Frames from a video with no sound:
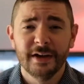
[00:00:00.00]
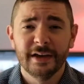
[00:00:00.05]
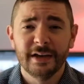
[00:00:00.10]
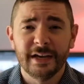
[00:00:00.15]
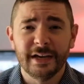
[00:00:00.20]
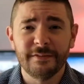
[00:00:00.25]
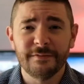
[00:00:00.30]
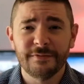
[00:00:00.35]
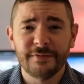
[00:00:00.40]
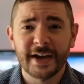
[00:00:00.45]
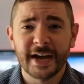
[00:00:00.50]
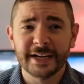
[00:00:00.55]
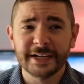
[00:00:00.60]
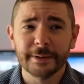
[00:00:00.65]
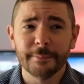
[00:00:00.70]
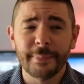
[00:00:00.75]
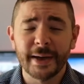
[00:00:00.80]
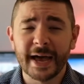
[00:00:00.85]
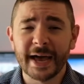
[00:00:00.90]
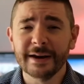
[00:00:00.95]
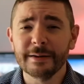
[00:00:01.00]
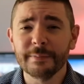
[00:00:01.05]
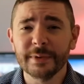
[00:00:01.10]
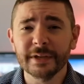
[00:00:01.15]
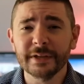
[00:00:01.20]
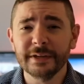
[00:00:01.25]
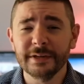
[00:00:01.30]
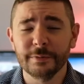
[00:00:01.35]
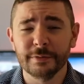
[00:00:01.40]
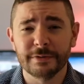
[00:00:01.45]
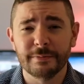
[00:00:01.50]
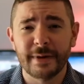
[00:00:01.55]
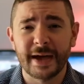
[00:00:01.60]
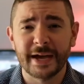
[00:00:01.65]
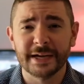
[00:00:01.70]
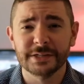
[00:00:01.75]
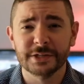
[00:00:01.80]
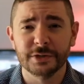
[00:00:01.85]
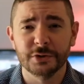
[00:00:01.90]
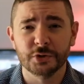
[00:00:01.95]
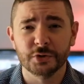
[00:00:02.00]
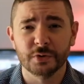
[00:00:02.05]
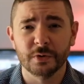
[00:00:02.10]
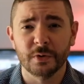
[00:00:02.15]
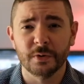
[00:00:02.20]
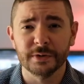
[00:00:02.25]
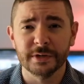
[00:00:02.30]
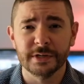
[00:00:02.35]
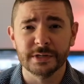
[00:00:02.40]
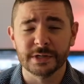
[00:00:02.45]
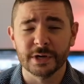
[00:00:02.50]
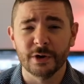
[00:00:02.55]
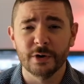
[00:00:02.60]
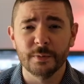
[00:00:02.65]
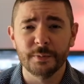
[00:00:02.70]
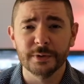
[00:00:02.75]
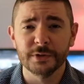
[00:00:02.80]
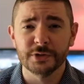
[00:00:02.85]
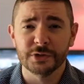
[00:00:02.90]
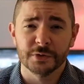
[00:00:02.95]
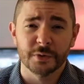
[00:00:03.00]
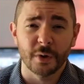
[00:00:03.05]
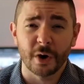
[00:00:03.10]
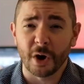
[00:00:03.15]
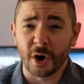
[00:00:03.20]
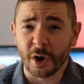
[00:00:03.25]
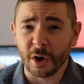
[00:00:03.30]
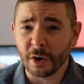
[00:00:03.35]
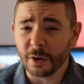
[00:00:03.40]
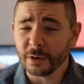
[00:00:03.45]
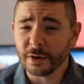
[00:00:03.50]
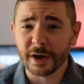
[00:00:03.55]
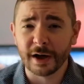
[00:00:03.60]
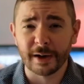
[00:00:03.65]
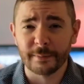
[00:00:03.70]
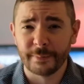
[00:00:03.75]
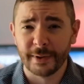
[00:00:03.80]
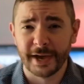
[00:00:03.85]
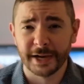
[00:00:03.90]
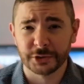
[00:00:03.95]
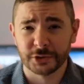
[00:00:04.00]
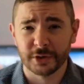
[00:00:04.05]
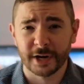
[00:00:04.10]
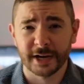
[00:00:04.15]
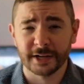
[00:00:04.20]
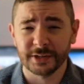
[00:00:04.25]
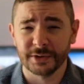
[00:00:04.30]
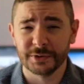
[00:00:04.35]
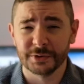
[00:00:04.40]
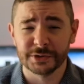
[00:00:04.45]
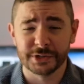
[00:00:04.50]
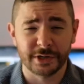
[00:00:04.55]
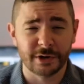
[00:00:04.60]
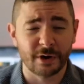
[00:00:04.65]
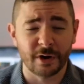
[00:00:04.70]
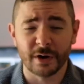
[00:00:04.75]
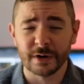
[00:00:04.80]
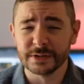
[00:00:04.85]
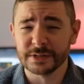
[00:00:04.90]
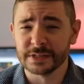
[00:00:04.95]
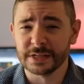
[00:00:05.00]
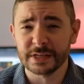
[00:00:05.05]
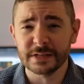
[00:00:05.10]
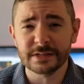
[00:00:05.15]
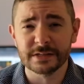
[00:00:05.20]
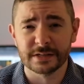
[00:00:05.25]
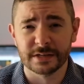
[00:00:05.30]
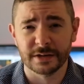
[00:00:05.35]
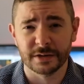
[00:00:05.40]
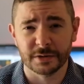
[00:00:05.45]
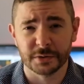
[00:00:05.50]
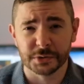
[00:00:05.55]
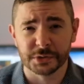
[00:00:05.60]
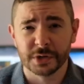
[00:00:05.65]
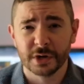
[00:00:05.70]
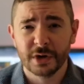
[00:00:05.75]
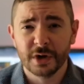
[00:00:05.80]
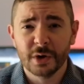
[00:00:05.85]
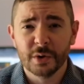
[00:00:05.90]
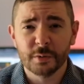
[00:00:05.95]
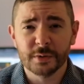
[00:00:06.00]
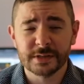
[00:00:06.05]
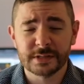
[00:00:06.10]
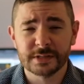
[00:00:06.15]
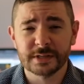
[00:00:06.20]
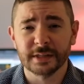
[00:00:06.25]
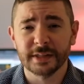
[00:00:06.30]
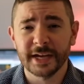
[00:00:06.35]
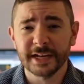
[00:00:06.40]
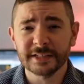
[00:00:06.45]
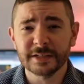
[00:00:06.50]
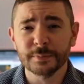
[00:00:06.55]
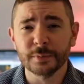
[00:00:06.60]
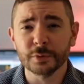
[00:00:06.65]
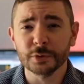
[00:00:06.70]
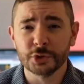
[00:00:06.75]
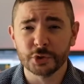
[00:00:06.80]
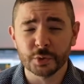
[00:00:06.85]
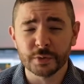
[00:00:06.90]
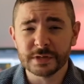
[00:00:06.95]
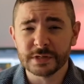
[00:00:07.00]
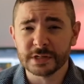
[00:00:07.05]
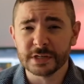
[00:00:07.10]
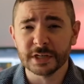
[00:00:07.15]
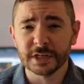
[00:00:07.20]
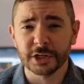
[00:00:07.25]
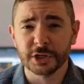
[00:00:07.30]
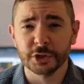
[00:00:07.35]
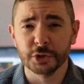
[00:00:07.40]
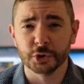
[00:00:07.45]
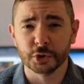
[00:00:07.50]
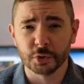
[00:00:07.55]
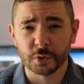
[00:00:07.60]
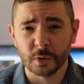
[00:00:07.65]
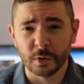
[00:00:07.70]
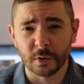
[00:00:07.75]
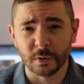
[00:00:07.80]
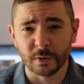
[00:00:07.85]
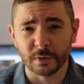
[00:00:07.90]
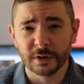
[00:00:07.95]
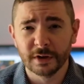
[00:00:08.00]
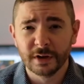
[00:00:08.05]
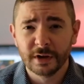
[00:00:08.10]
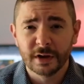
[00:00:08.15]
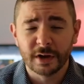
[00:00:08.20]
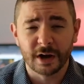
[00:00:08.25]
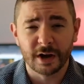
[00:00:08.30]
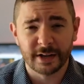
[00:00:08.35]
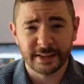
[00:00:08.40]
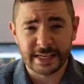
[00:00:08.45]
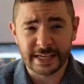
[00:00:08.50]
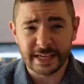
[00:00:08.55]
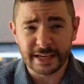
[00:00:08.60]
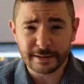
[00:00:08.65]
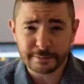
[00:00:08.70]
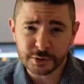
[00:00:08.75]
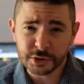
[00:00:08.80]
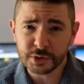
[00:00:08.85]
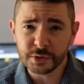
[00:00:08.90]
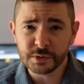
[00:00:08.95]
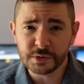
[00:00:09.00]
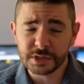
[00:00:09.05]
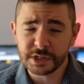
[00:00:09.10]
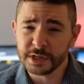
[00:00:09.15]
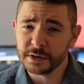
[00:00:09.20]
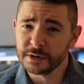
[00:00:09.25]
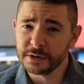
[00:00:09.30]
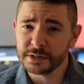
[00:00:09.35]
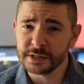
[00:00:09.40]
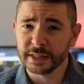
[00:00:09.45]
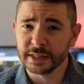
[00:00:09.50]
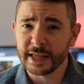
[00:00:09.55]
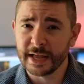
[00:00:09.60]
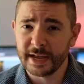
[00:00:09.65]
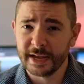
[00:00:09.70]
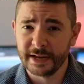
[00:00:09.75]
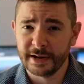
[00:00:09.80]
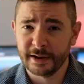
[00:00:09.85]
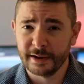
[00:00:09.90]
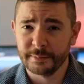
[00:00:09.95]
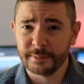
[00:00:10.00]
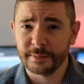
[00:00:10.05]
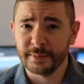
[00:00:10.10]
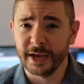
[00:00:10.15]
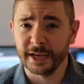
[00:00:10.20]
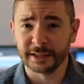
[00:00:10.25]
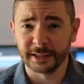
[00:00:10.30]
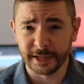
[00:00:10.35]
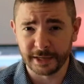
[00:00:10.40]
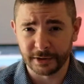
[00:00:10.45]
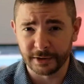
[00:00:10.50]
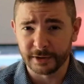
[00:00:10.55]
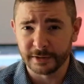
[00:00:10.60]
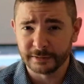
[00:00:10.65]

In fact, compatibility with MaxControl is open to all compact track loaders and all skid steers with selectable joystick control on the M2 series lineup and later.